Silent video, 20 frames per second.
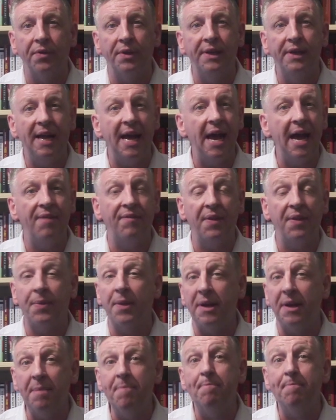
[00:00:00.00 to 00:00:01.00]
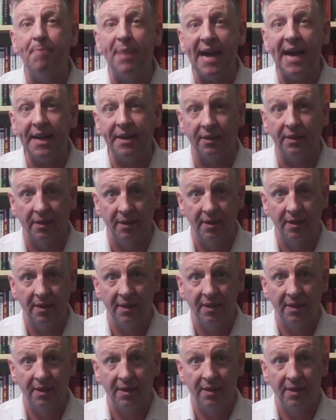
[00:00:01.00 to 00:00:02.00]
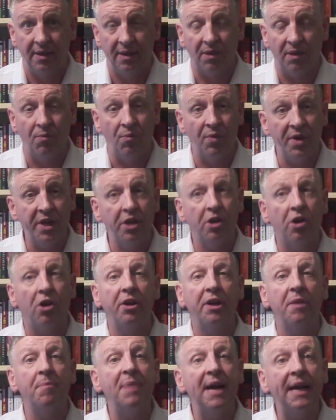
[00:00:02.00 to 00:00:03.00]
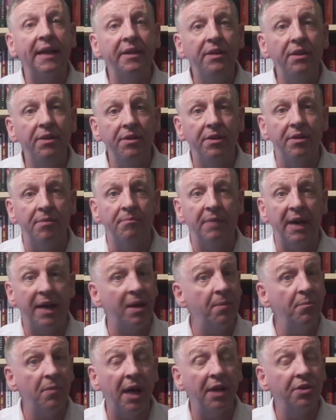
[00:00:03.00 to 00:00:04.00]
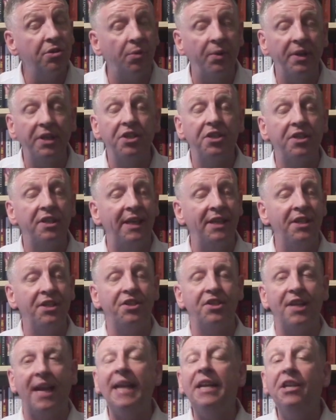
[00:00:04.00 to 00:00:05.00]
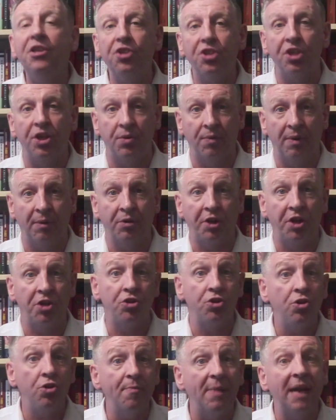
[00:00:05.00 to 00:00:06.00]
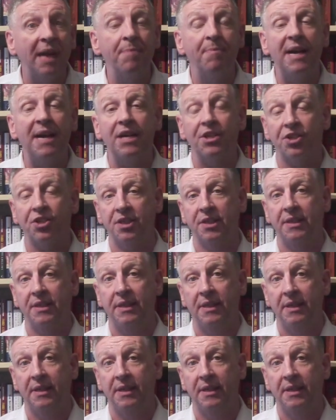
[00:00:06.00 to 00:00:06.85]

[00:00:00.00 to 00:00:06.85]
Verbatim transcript: than ever. They're in peril and we can't abandon them. And I'm, I do not intend to. I'm going to do my best.